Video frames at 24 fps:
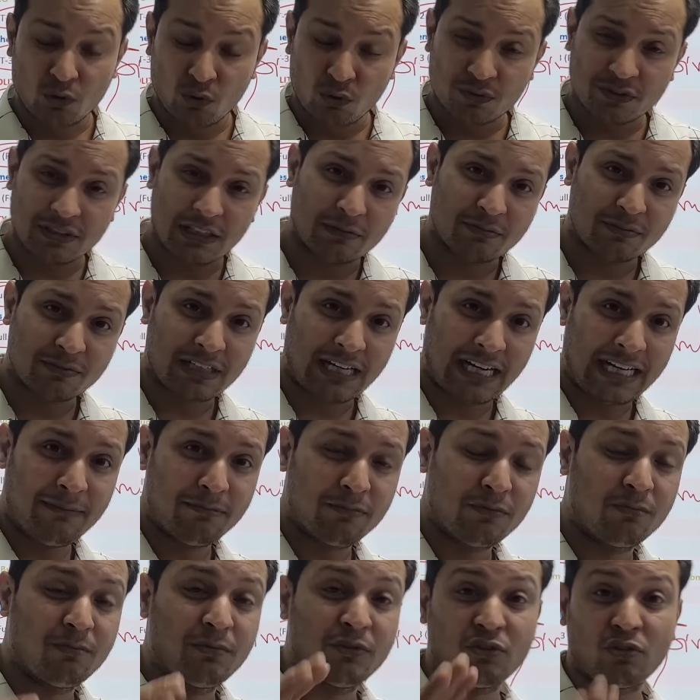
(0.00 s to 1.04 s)
Do subscribe
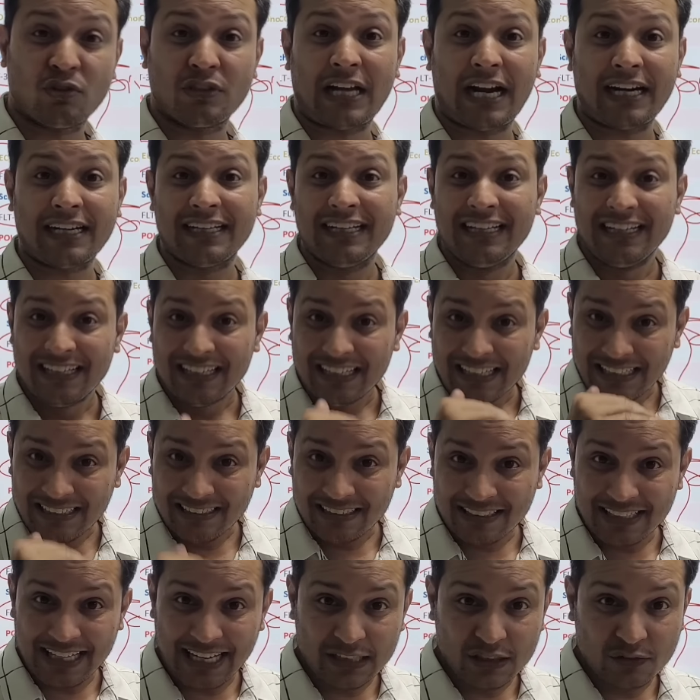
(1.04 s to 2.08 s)
so that in
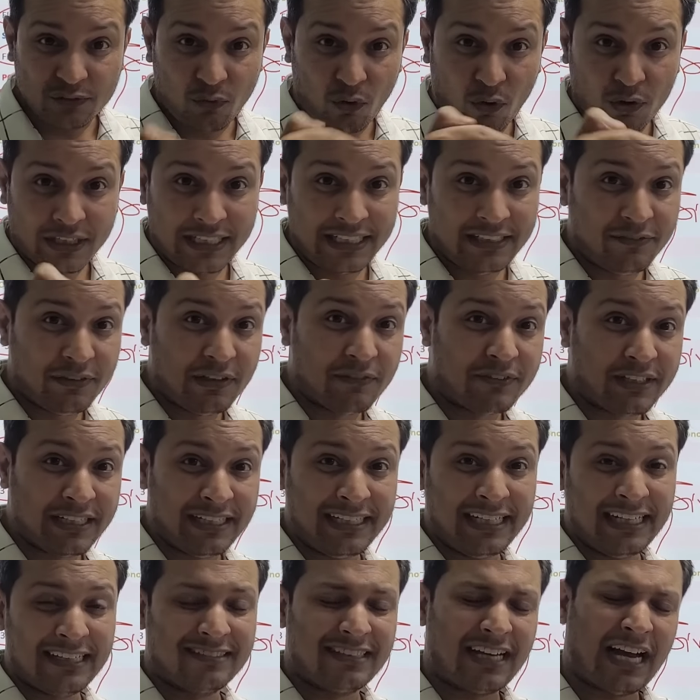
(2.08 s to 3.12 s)
the next
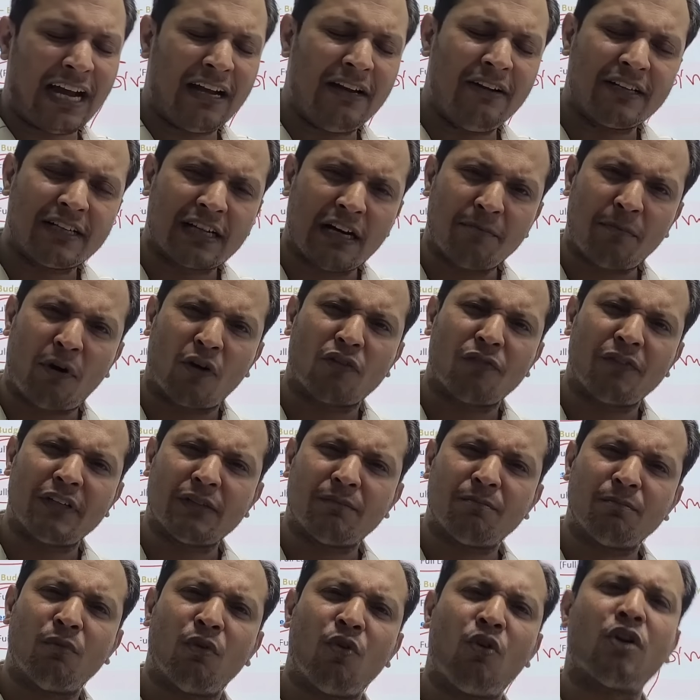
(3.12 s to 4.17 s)
14-15 days, I will come out with
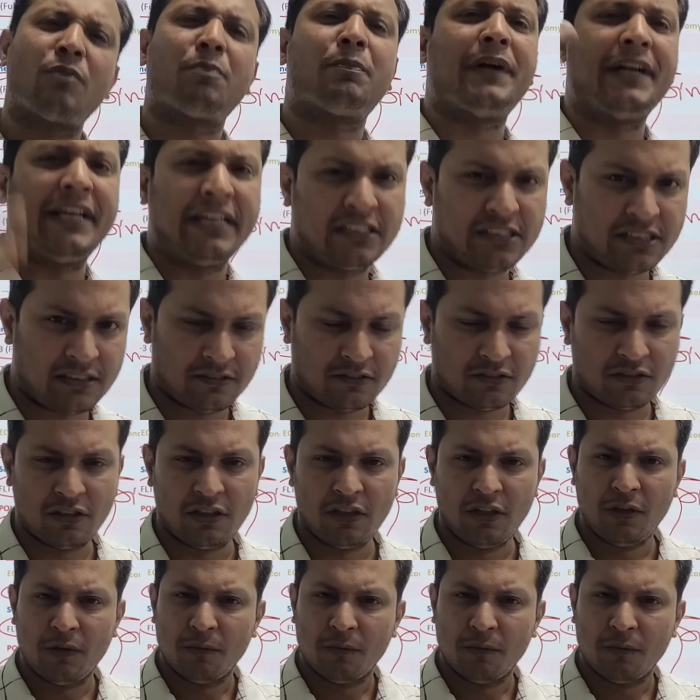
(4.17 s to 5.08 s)
more predictions,